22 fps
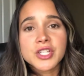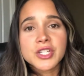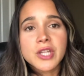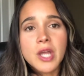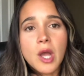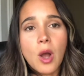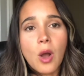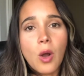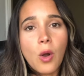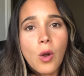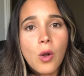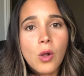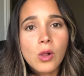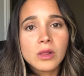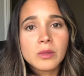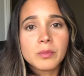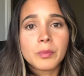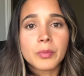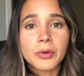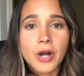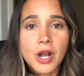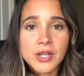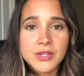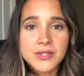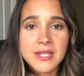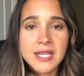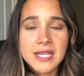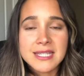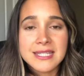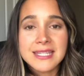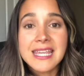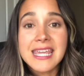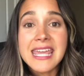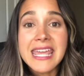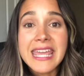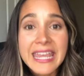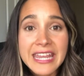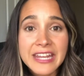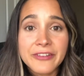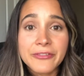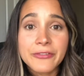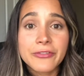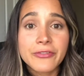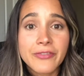the whole process
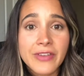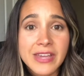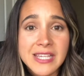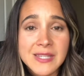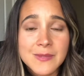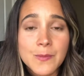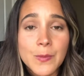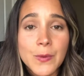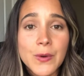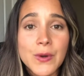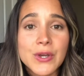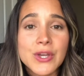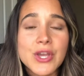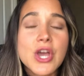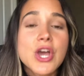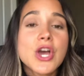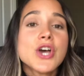in Facebook.